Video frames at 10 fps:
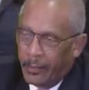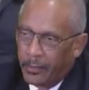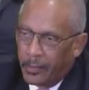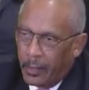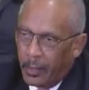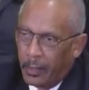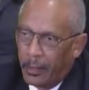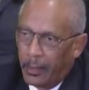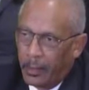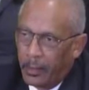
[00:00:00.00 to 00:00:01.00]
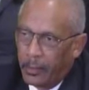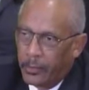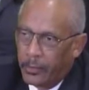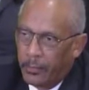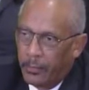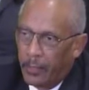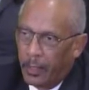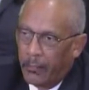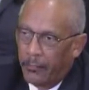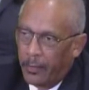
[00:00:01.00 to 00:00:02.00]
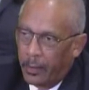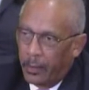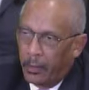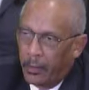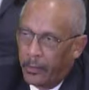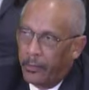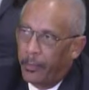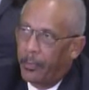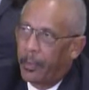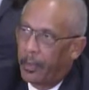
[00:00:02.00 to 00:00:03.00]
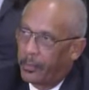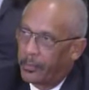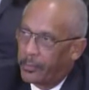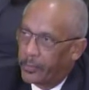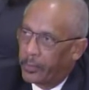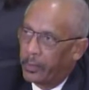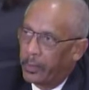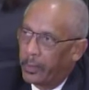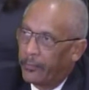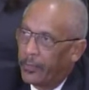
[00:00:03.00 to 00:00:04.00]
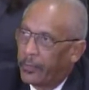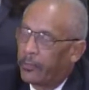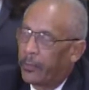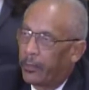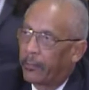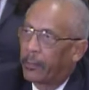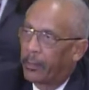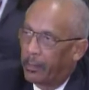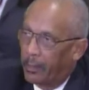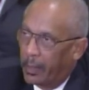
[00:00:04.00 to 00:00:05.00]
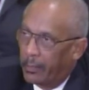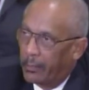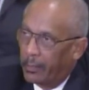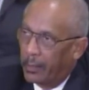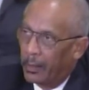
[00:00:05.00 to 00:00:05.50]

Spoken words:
can say is we've made it very clear to our partners in the visa waiver program